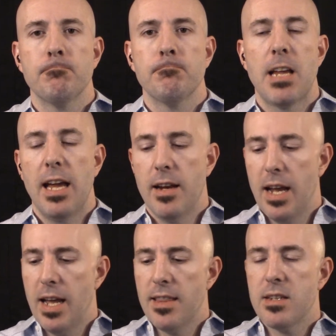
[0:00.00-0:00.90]
And
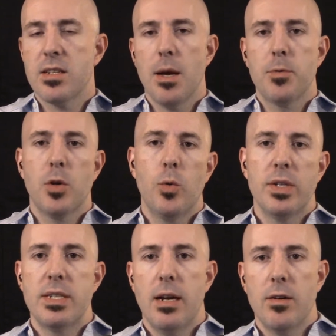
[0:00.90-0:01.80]
the
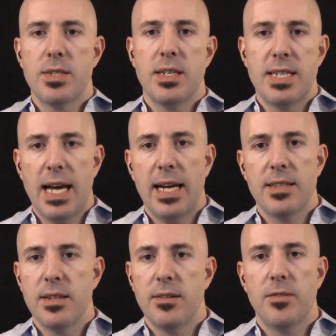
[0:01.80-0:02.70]
subsequent terrorist attacks
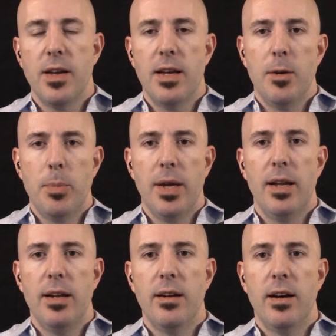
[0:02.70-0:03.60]
that have
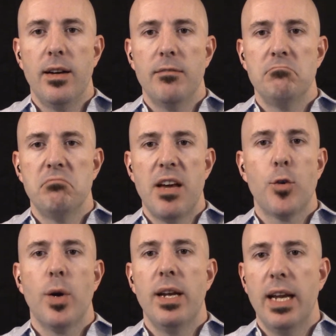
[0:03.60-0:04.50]
been
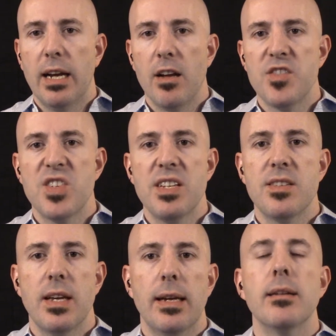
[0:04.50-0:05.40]
never-ending,
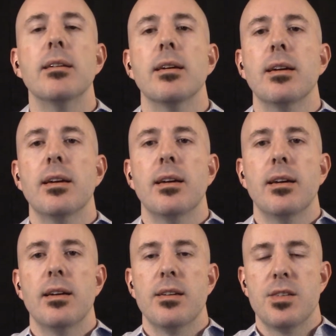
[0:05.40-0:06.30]
unceasing
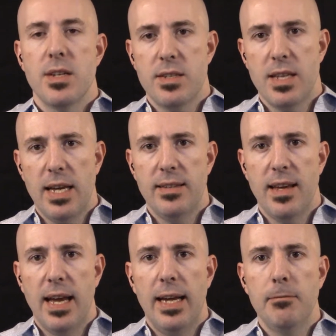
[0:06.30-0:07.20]
since that
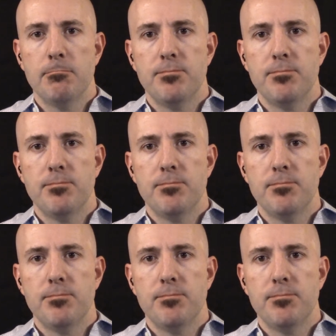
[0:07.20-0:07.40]
day,